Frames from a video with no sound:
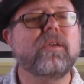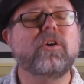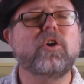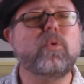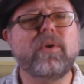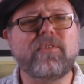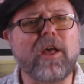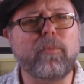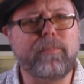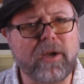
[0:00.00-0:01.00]
Who was
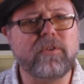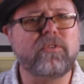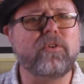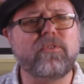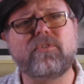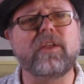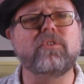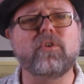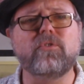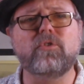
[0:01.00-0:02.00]
Alberto
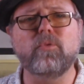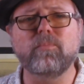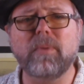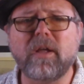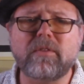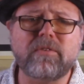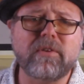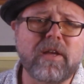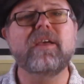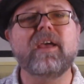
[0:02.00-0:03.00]
Santos-Dumont,
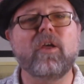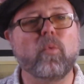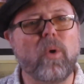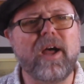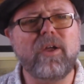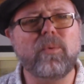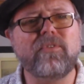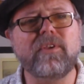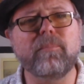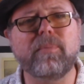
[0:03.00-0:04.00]
and why
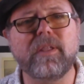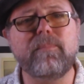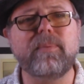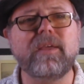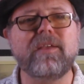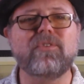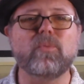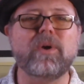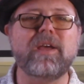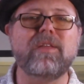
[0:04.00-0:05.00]
was he blimping his
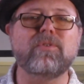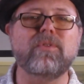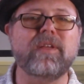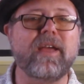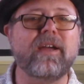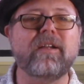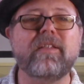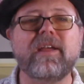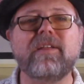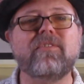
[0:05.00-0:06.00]
way through the air
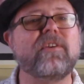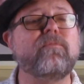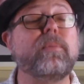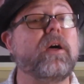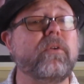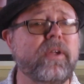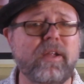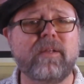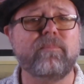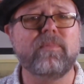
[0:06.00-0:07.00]
lanes of Paris?
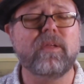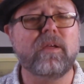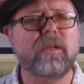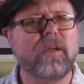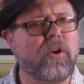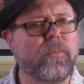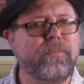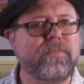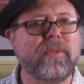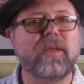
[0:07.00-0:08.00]
Oh,
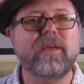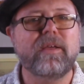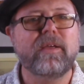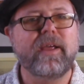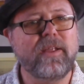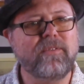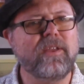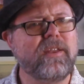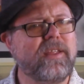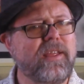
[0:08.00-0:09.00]
and
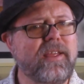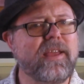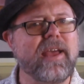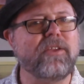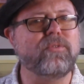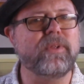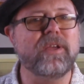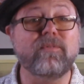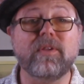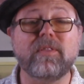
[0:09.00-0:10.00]
did he actually
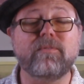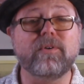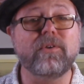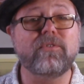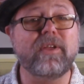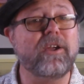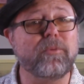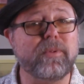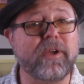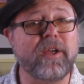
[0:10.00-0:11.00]
invent the first
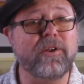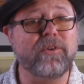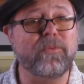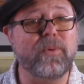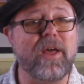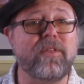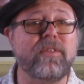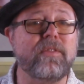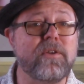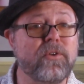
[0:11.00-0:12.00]
airplane rather
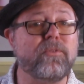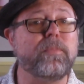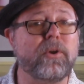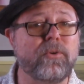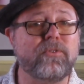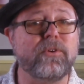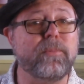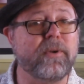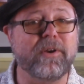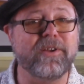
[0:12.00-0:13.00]
than those poser
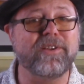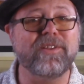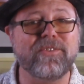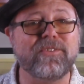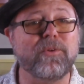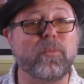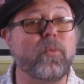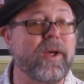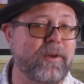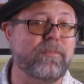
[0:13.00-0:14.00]
Americans, the
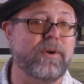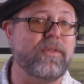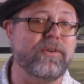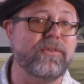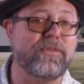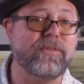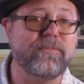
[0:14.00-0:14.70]
Wright brothers?